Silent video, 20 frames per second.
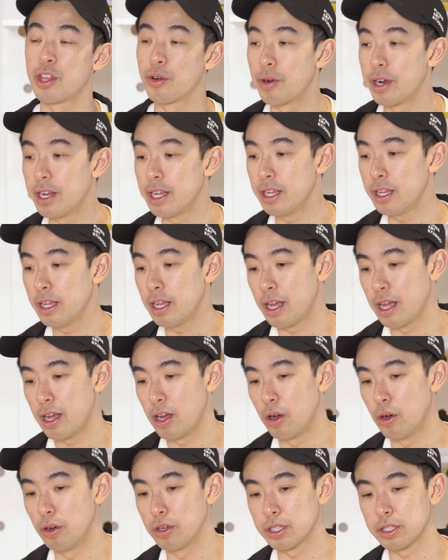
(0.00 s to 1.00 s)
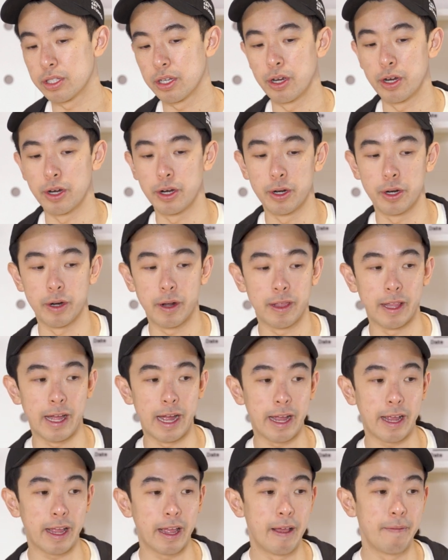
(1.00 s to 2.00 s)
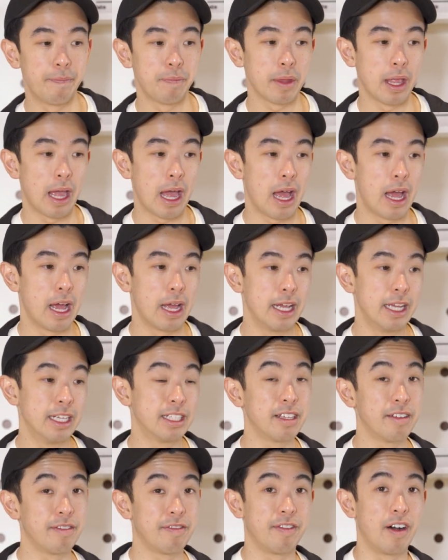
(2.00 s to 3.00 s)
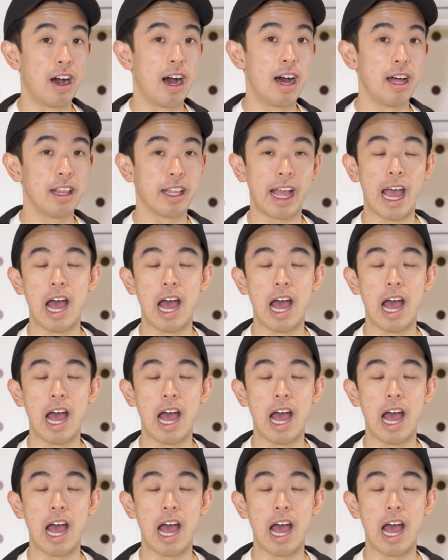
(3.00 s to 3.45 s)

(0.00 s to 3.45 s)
3, also is it far?